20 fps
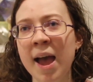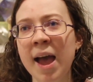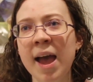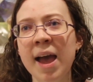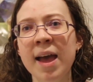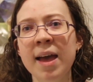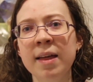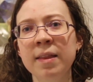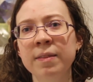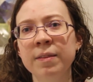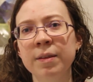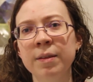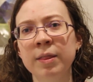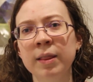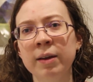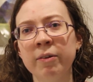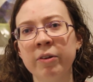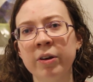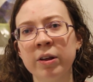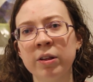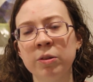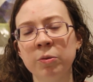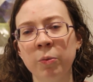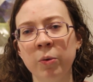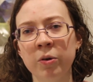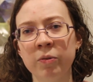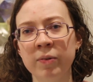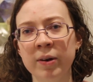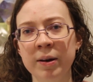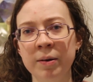and the lyrics
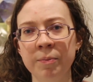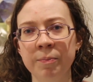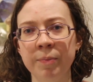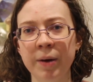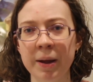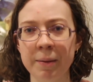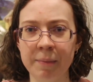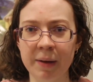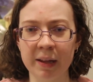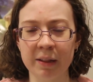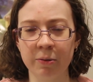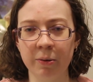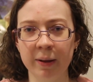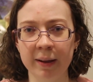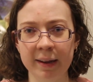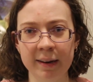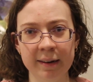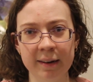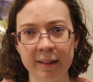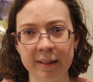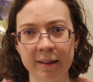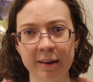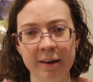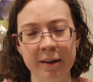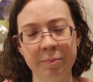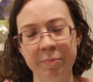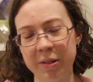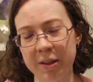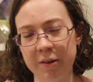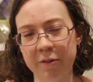were written by Maxwell Anderson
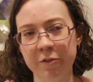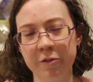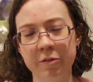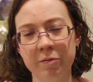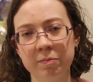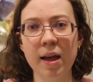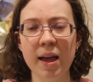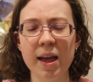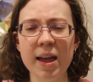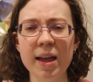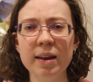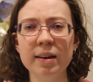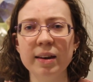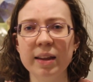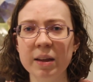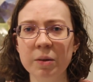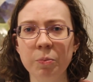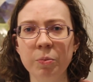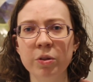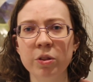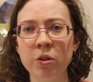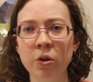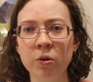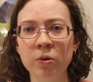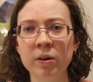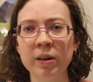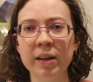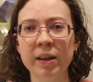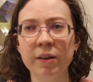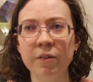himself. And it was
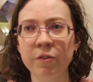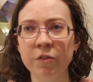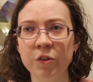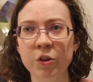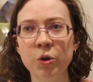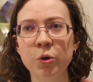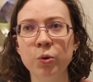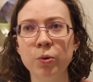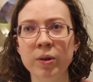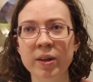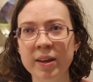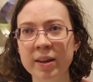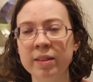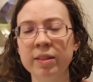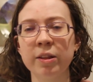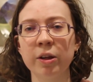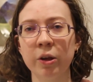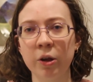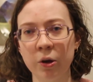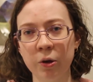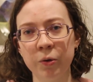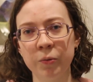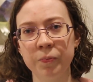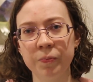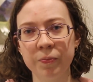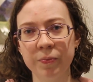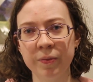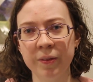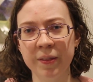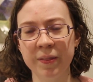only a few years ago
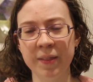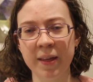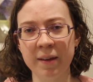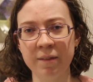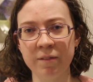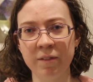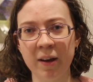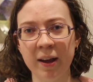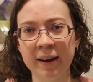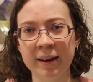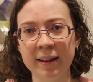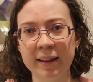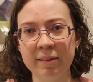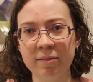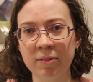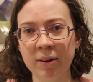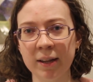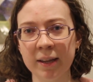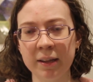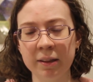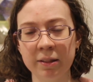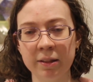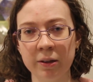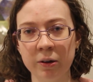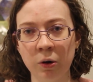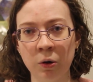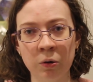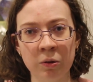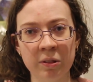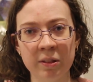that they finally released
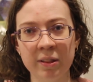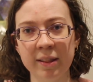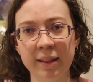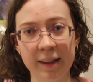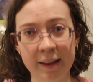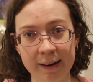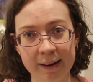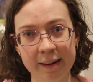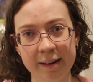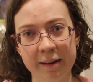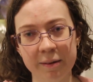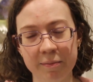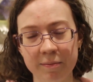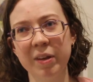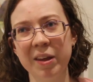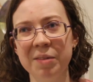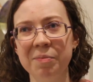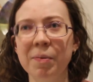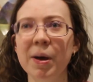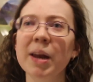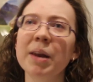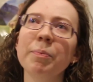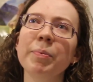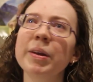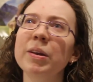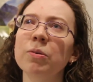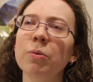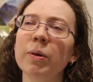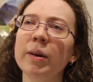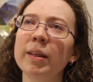it on CD. It might have
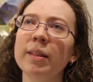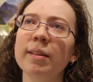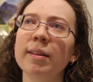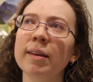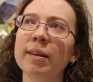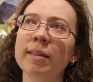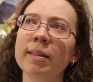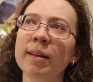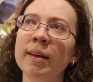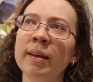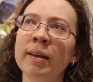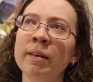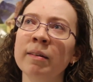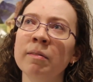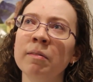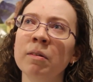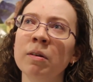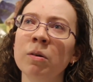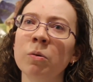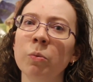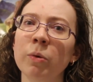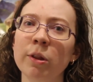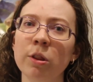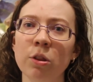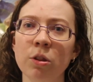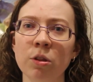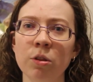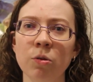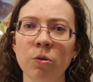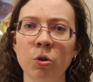been 2016,
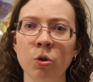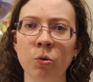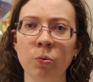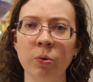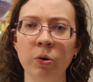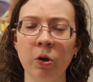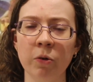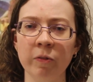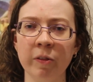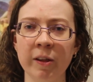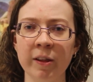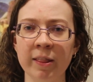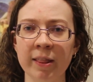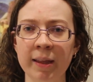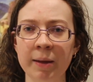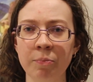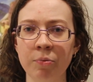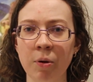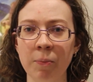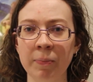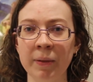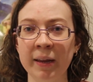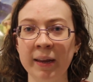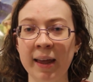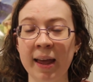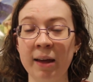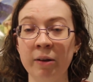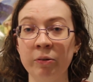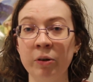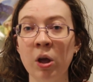which you would obviously probably
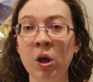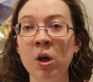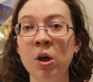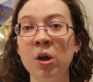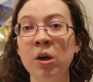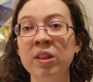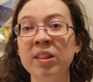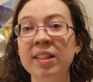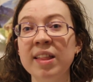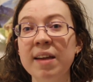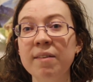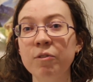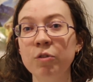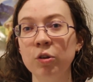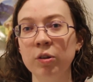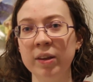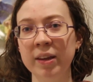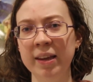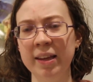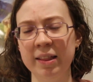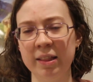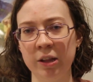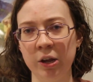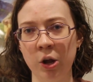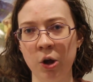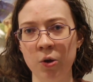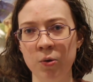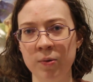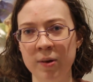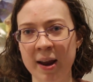count several years
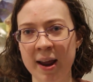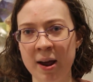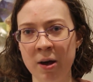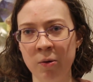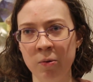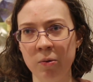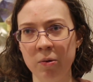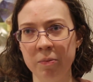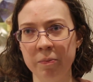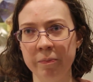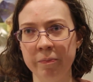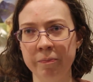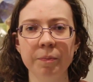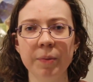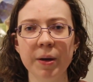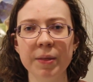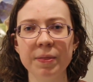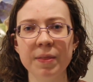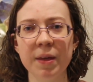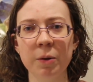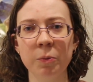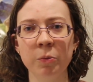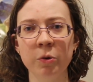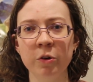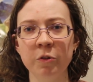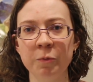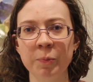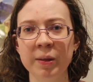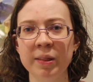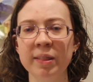ago now, but that would
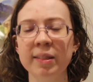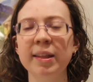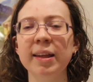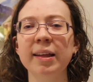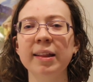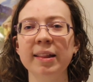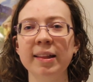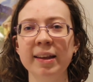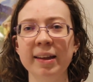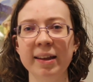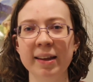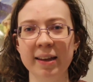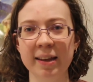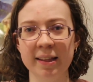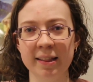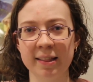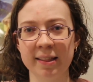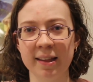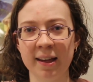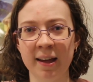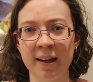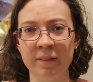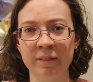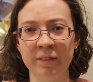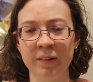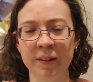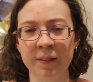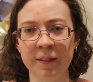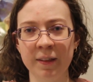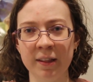have been 60 years
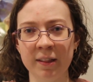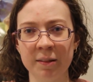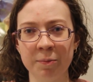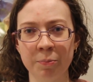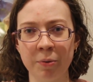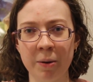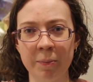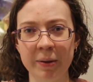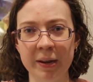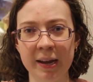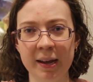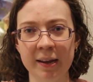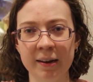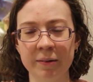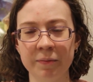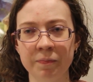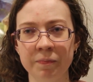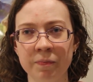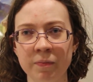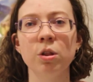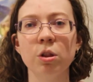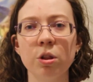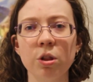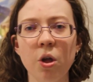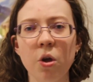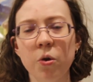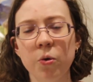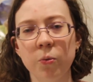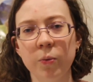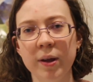after this premiered.
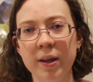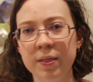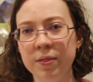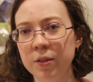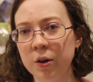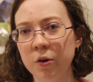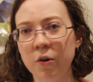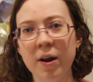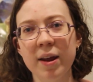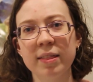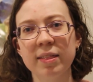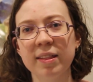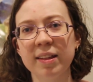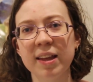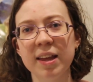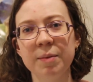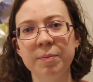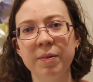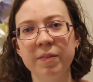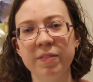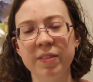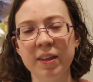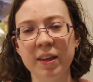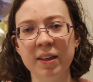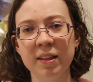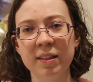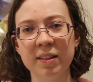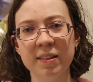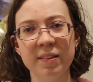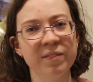So, in the grand scheme of
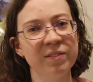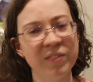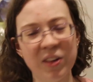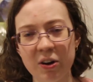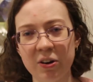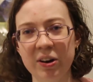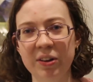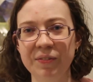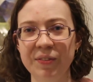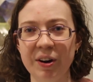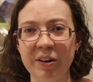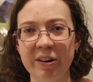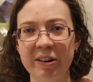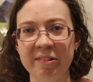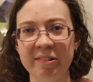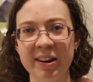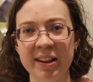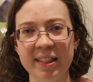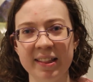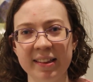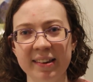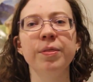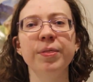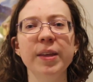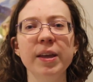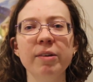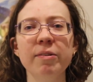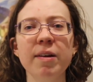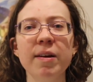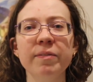things, very, very recent. The
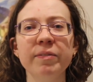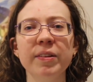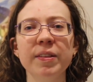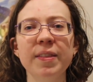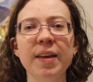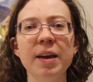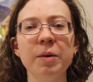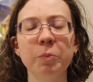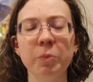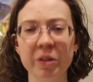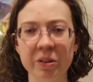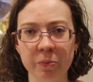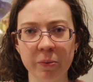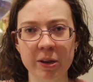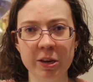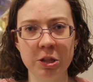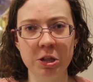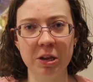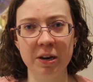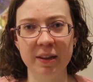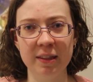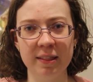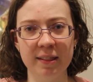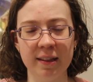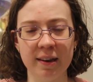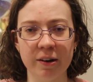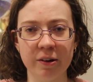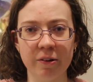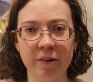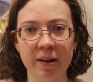year after that was when she did
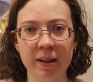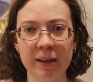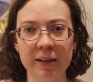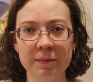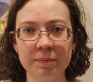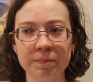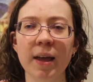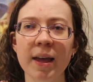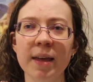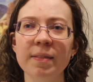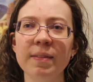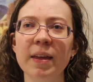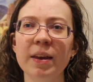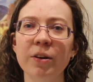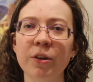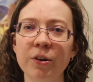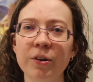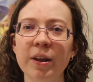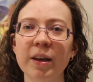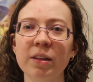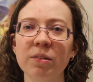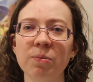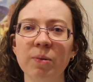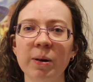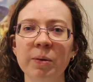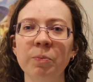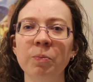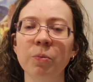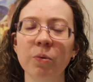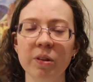Cinderella, and then her next
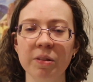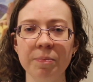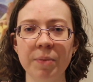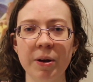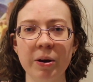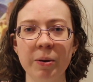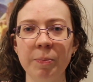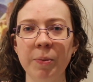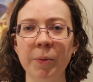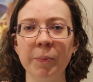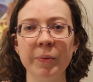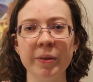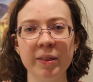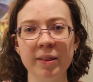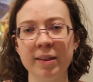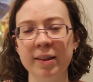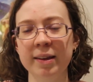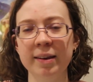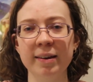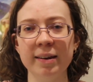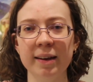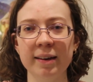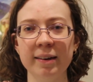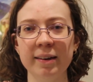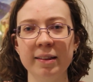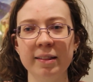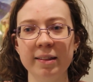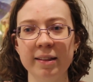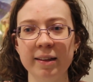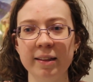one was Mary Poppins in
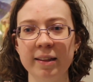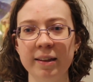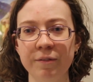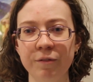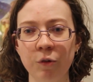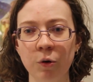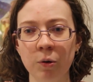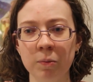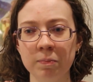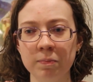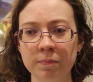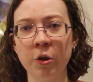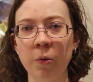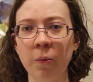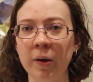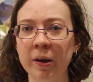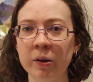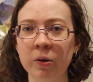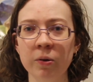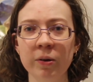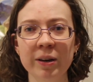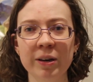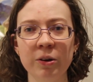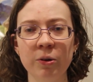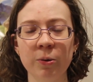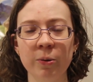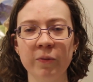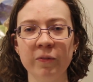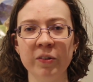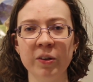1964. So, according
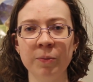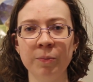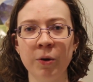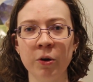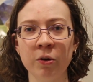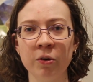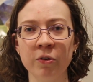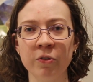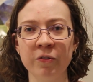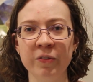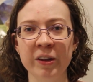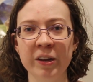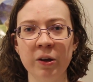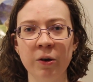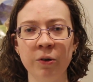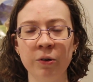to a filmography